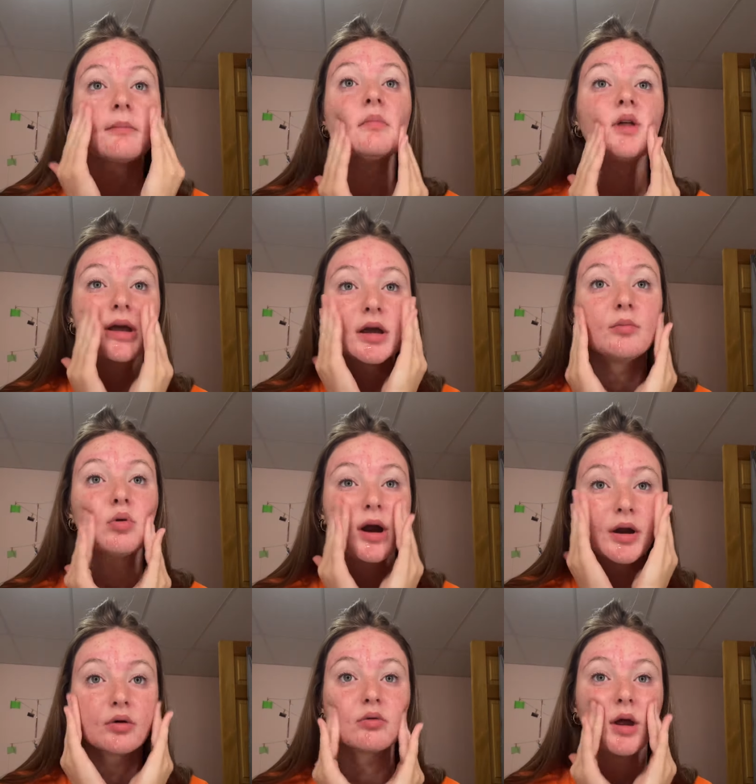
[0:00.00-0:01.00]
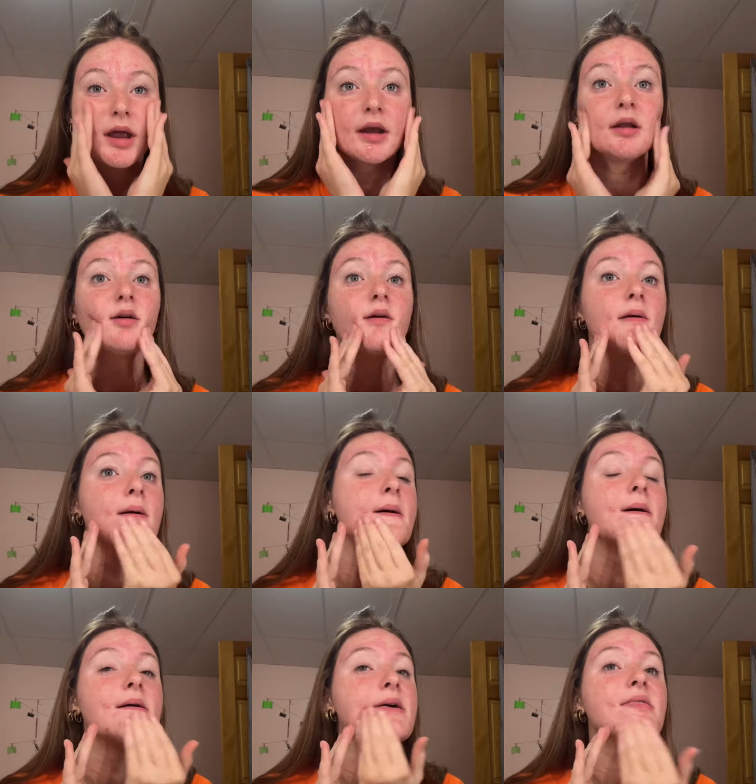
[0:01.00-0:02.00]
like a brighter red
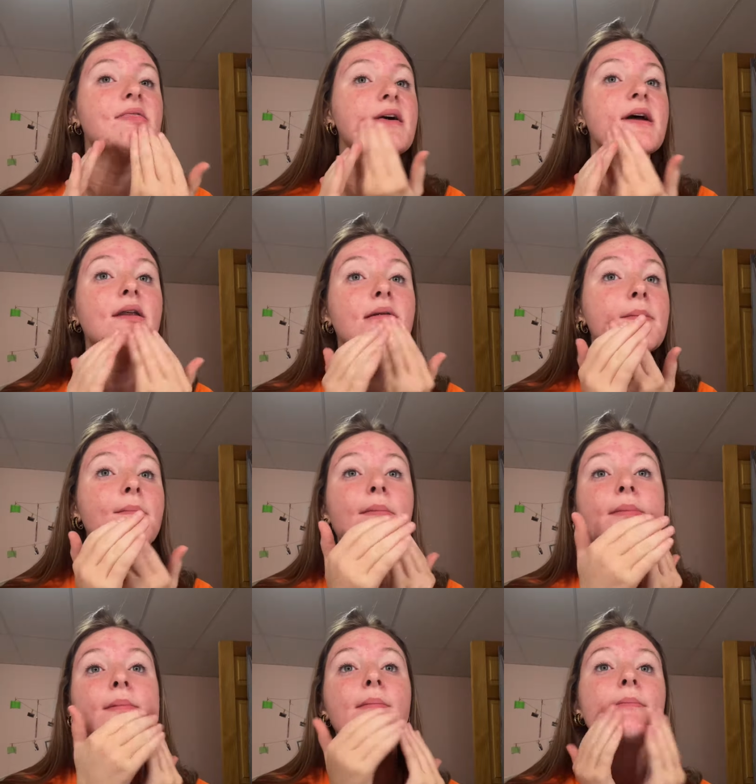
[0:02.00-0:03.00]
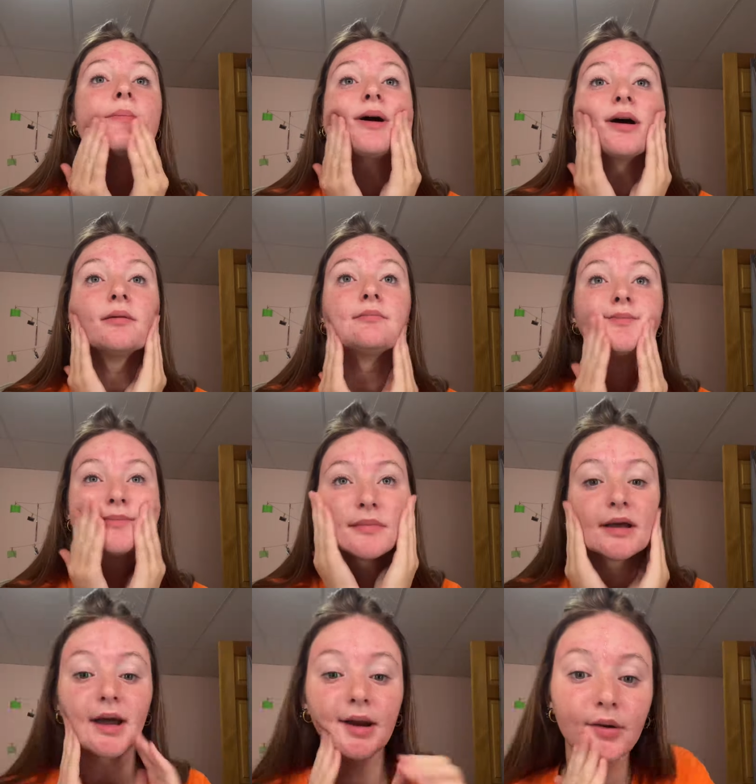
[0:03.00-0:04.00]
then, but
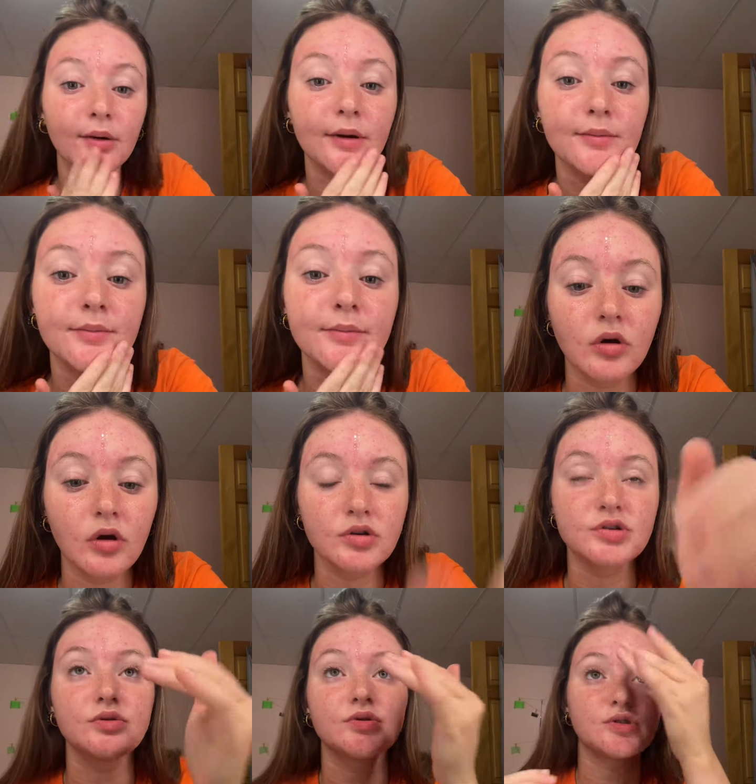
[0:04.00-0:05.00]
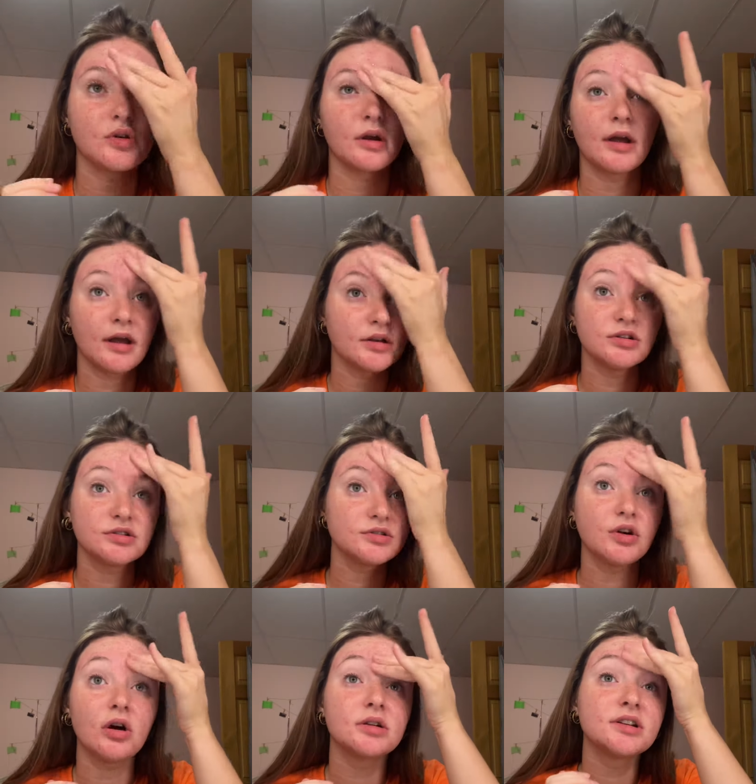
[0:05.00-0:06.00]
I don't know. Also, sorry, I just
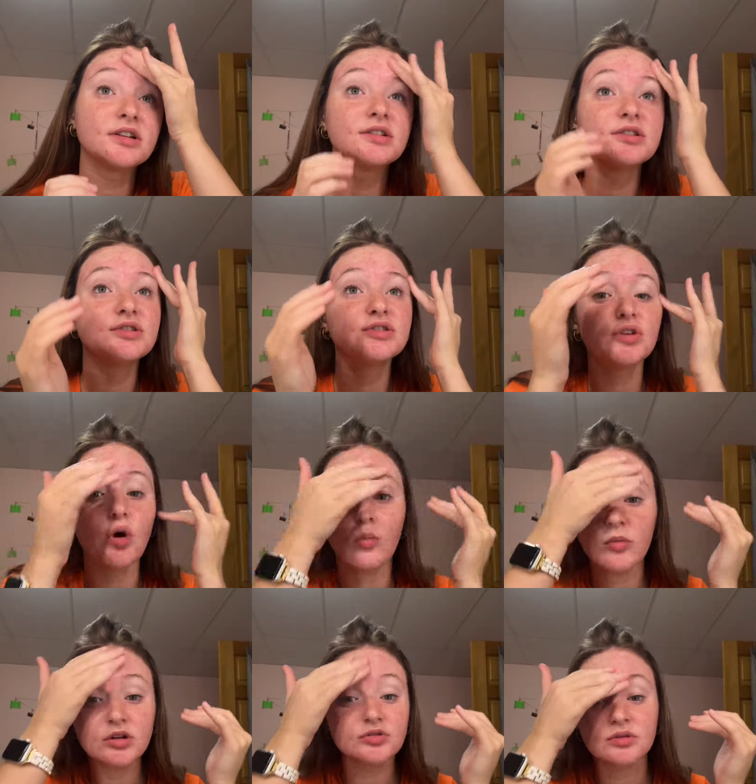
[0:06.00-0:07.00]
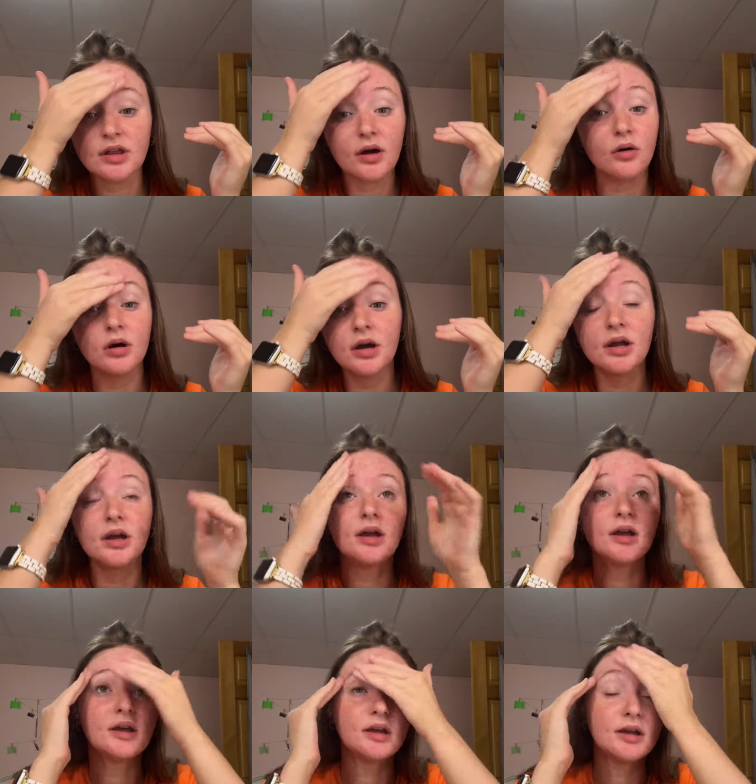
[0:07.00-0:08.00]
talked so much without
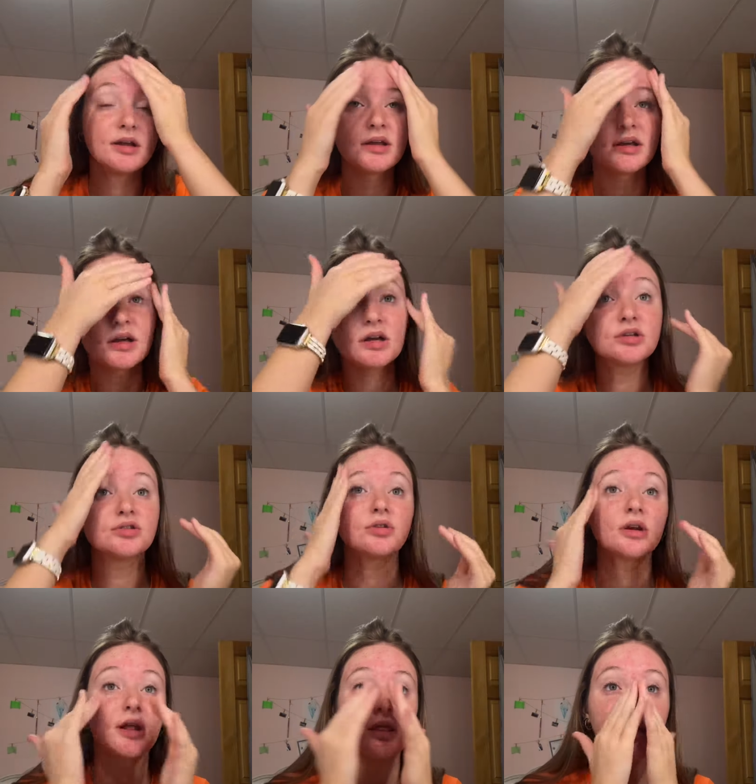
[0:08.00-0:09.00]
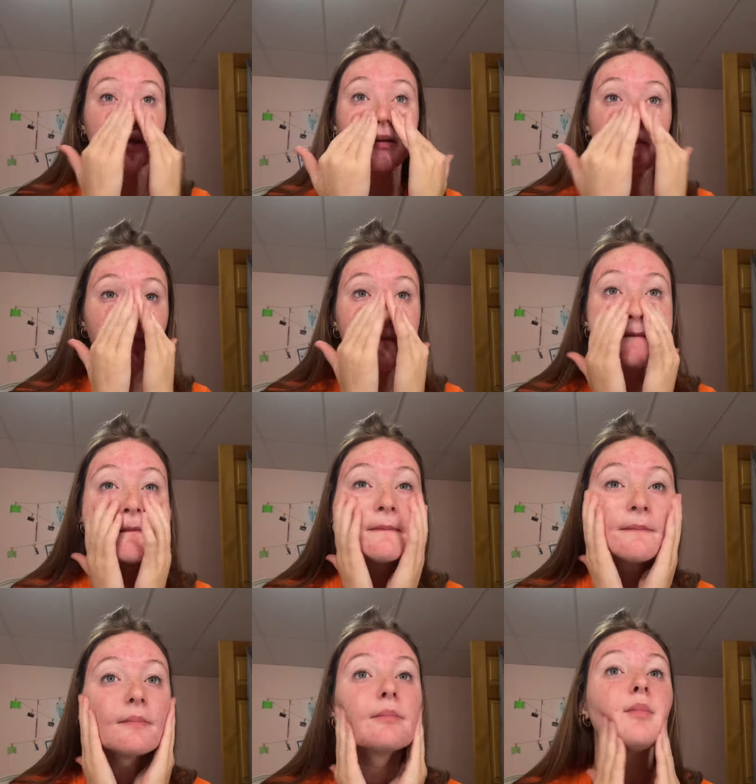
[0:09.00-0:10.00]
any cuts or anything,
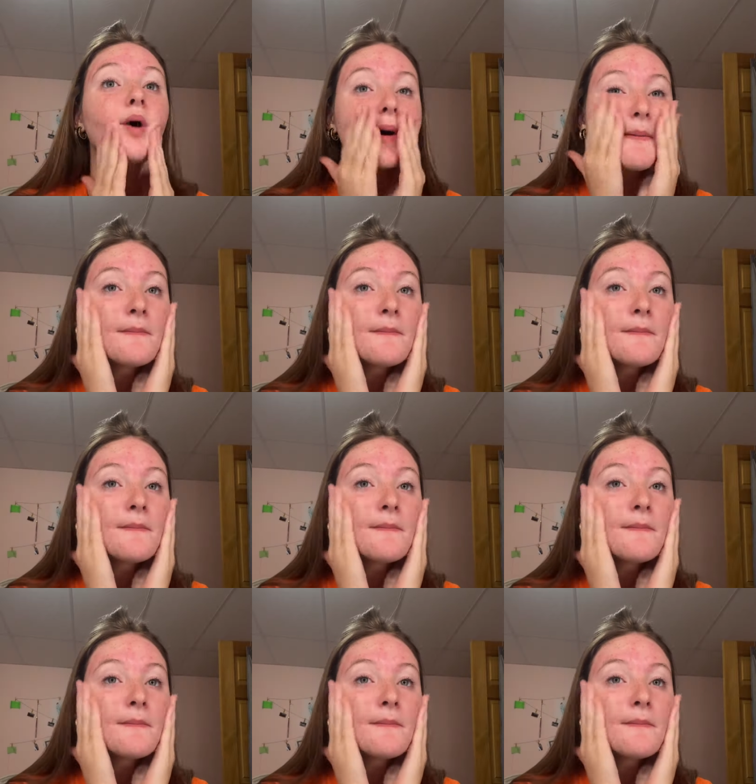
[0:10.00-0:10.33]
but